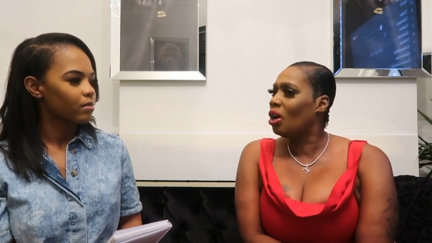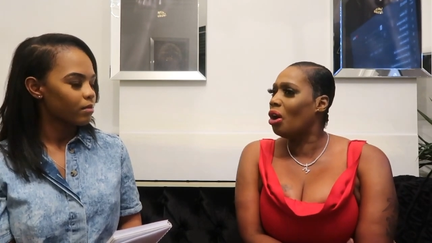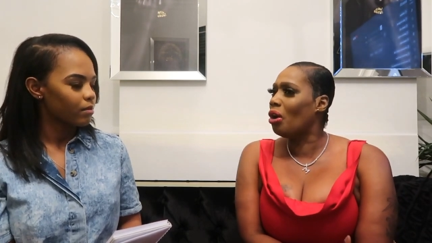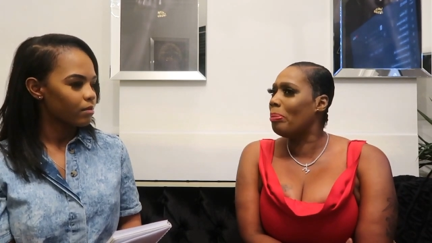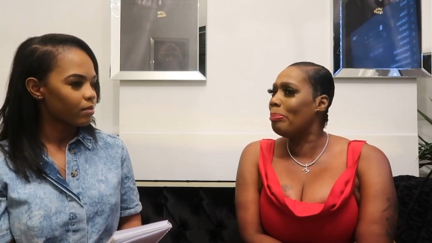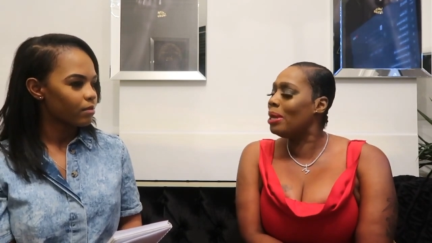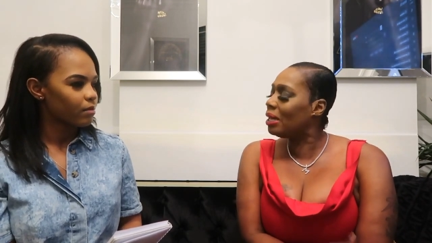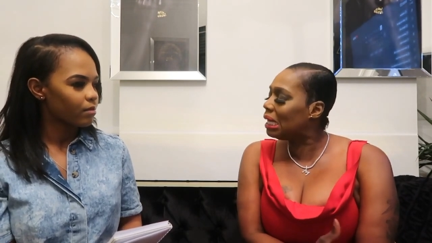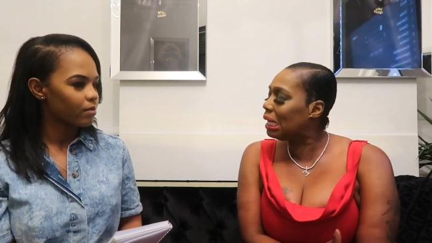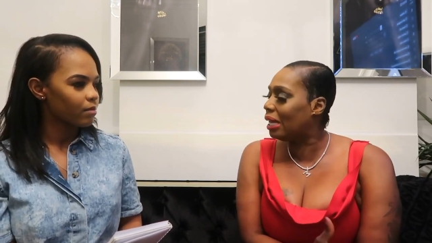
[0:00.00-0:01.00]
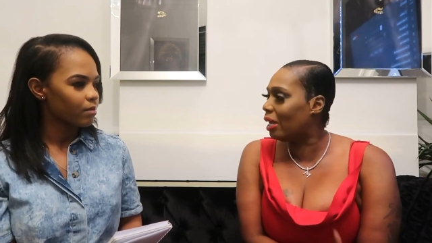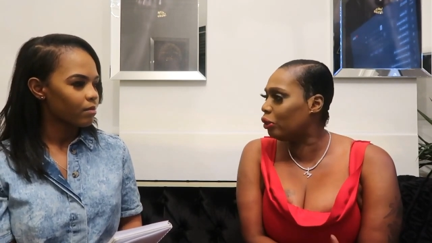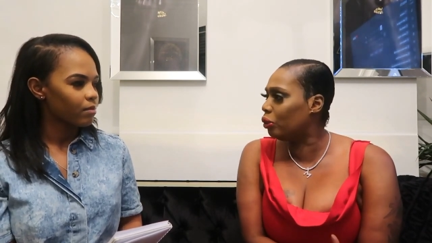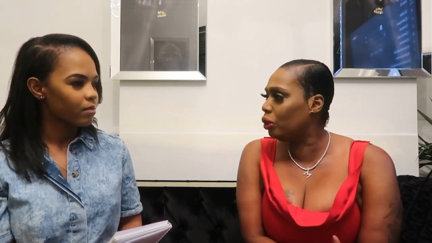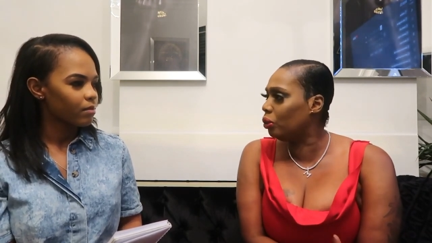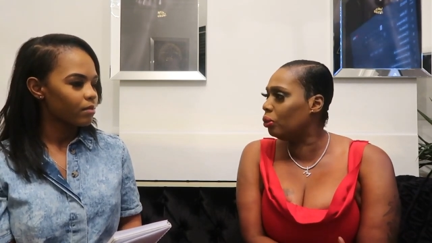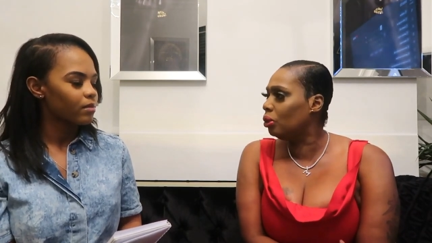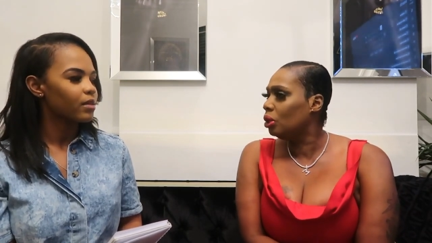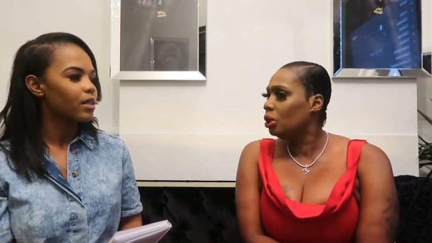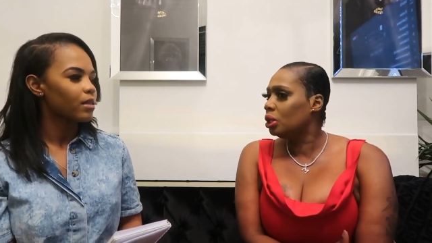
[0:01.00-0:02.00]
Speaker 1: or make it get to you.
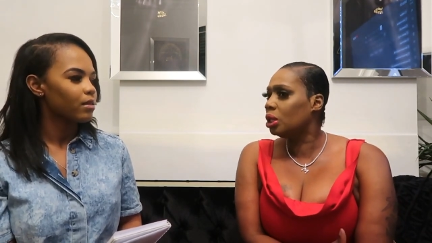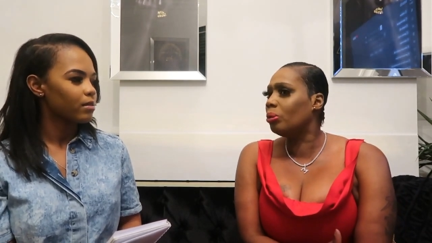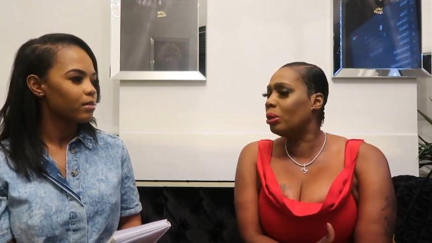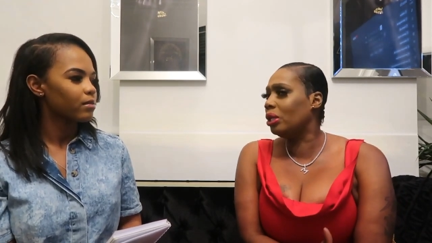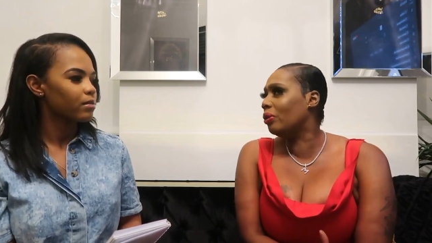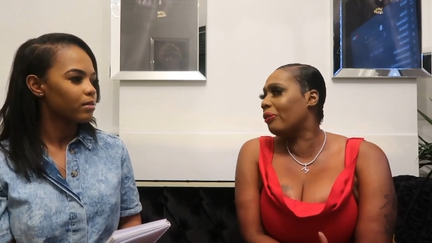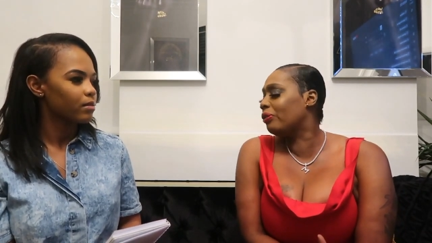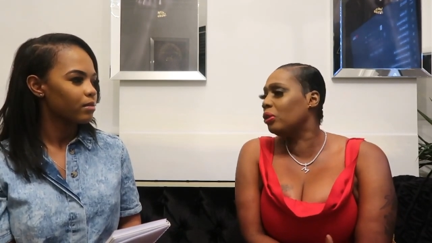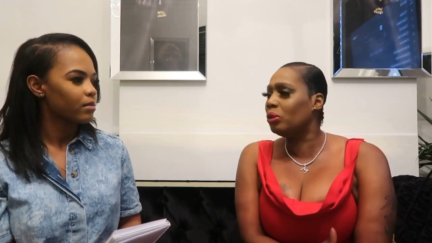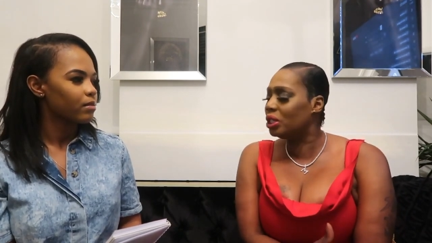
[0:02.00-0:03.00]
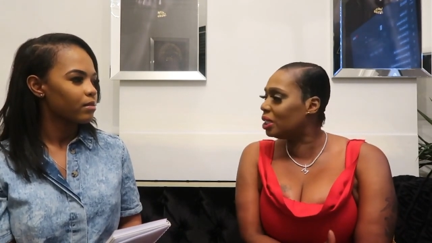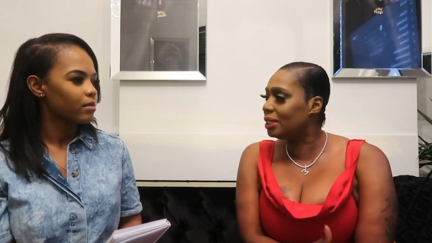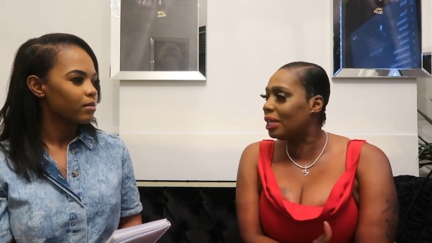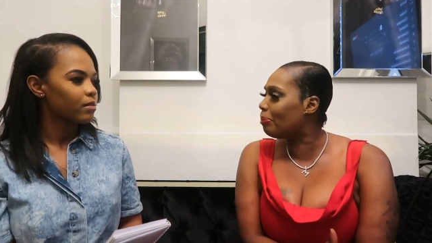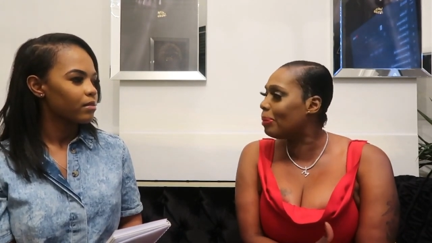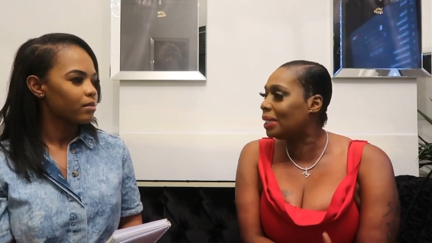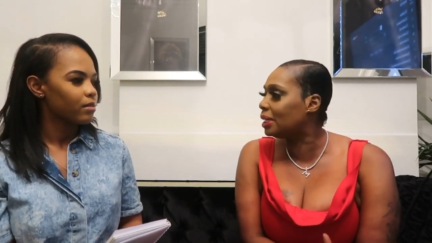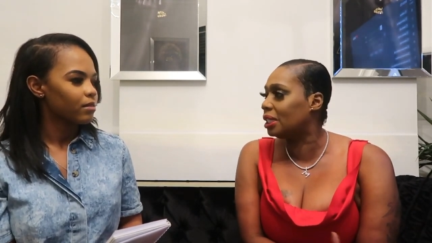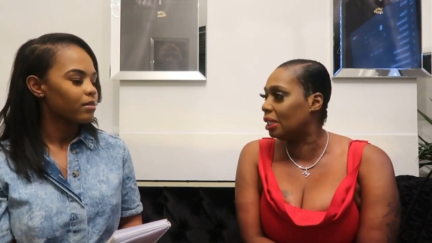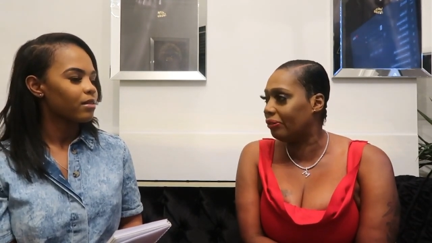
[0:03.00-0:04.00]
So what you have to do is just stay
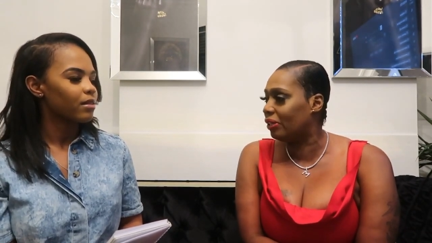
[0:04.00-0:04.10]
positive